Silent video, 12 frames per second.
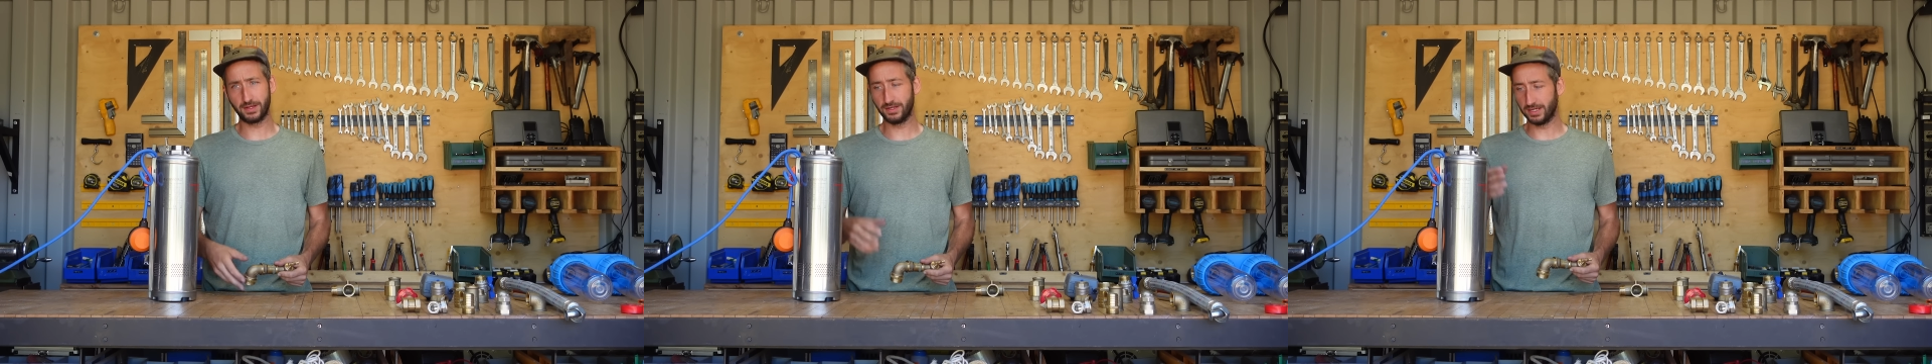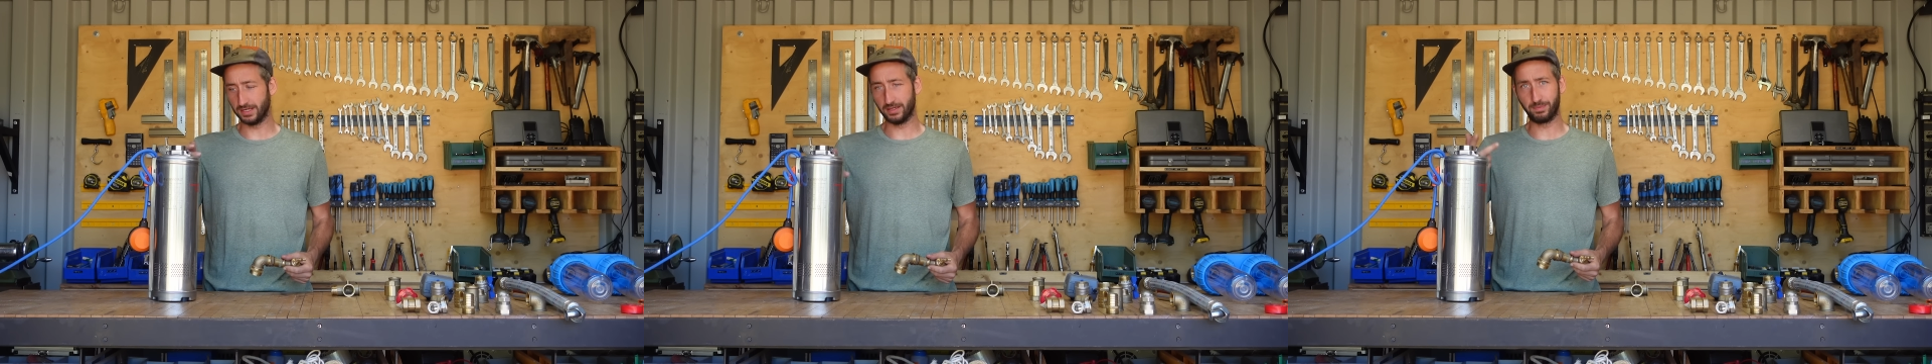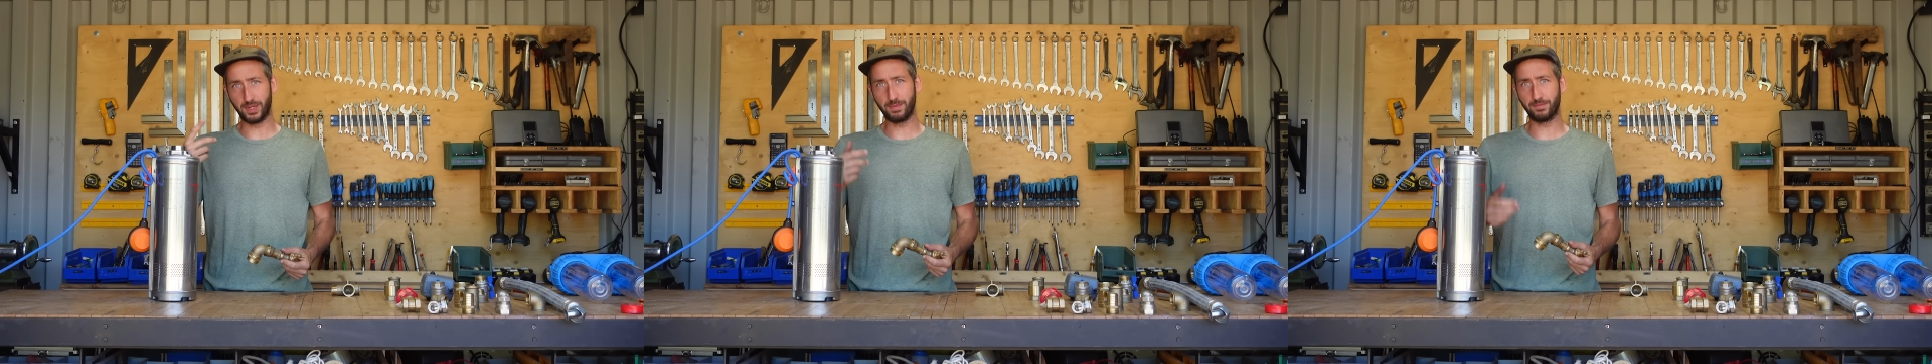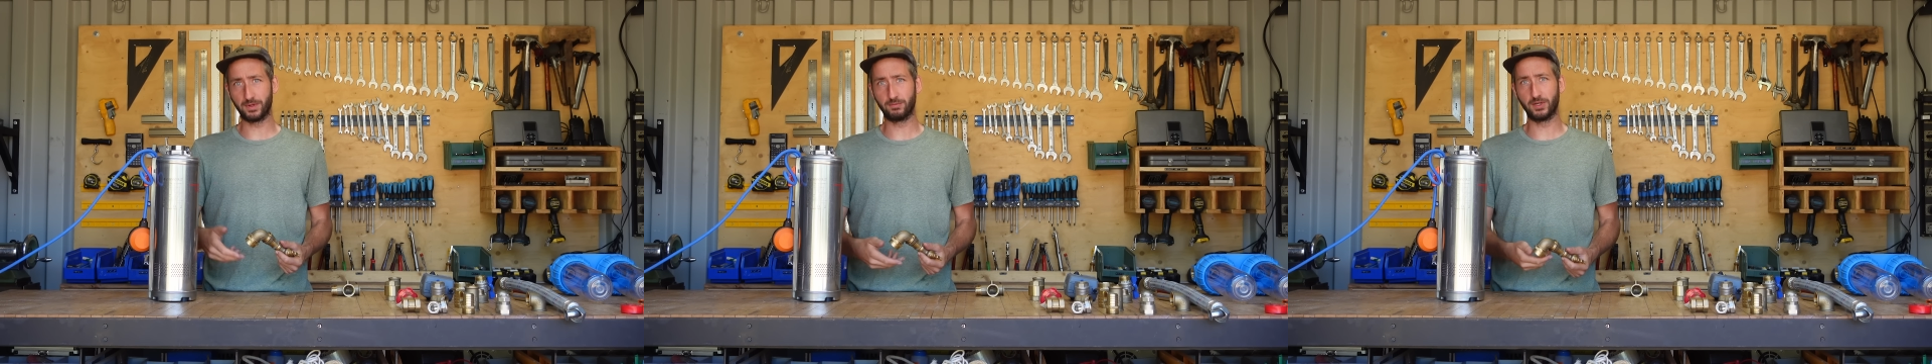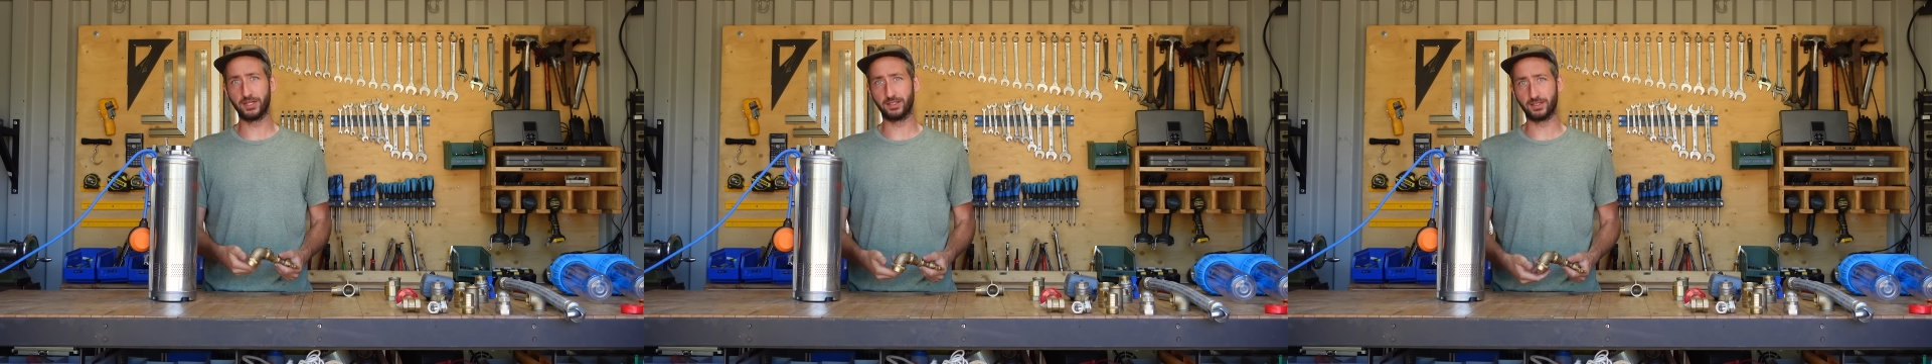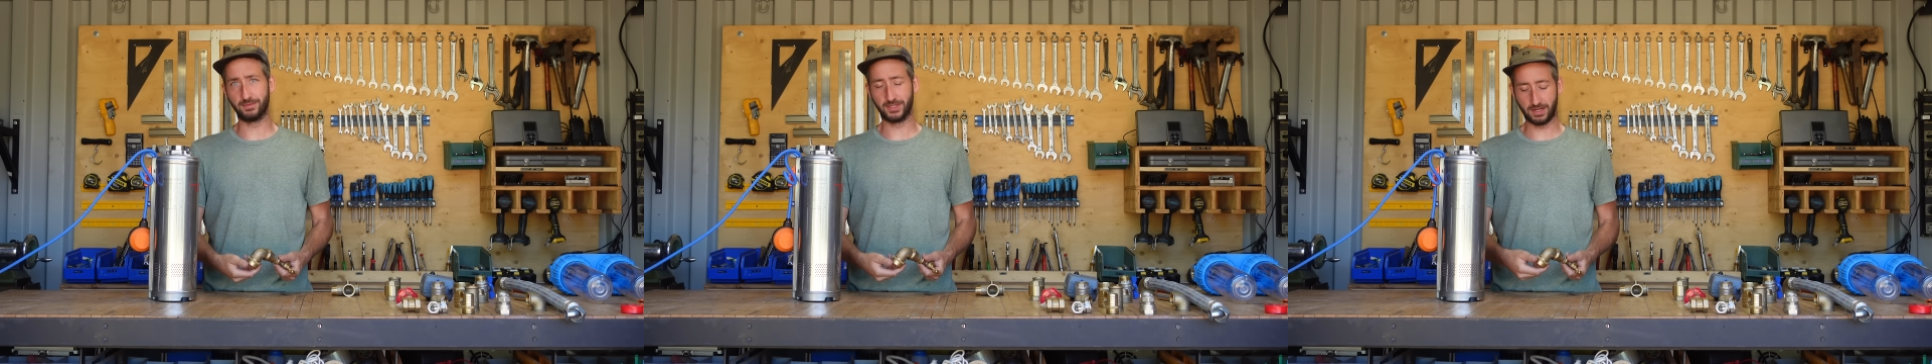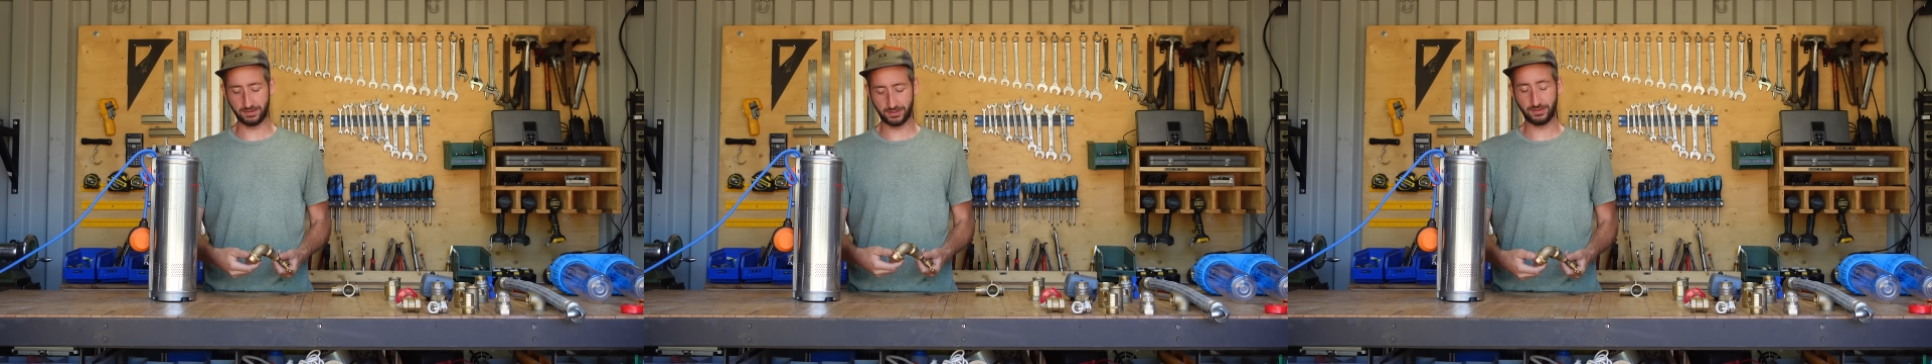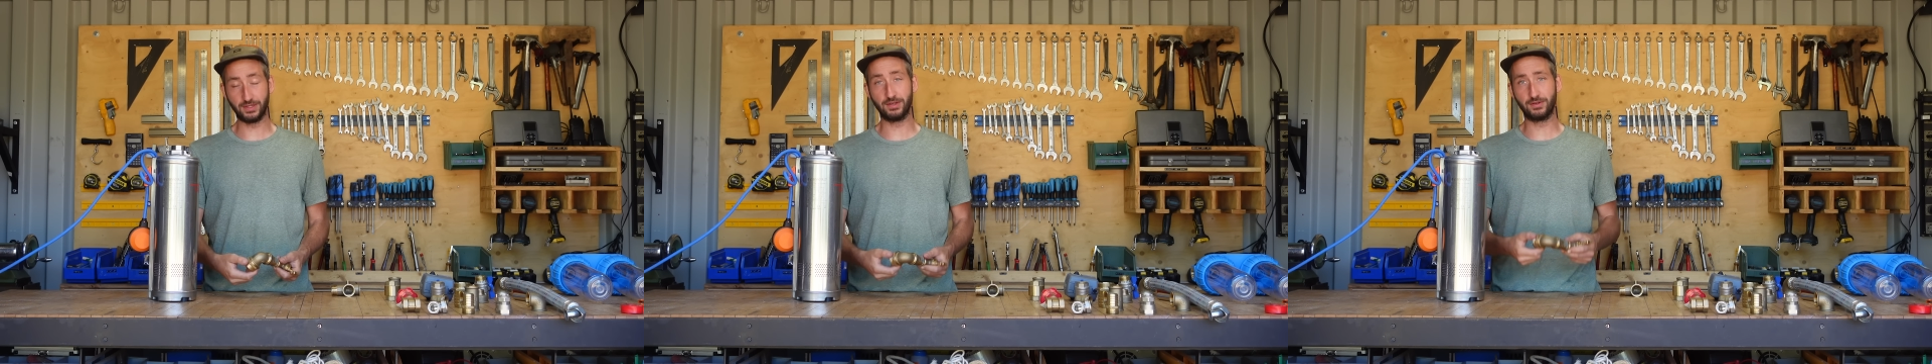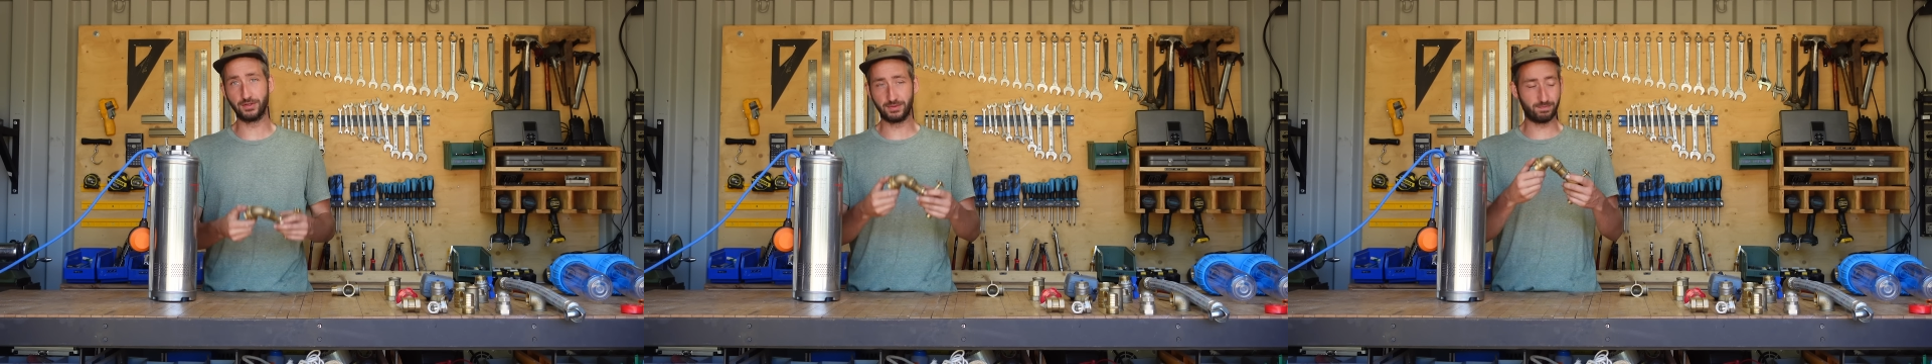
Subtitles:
you need, the pump where water comes out. So you could